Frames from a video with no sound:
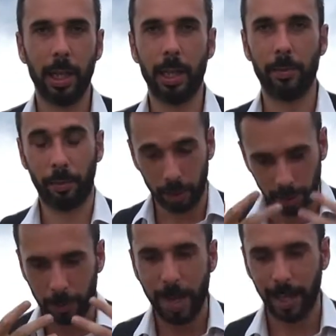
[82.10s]
for the
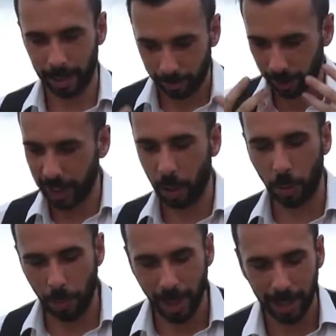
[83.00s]
smell, for the
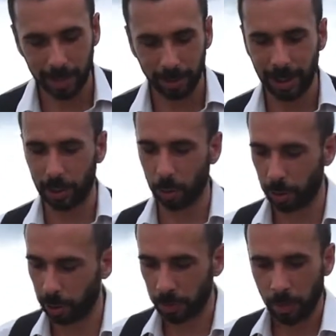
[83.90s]
aroma as a citrus.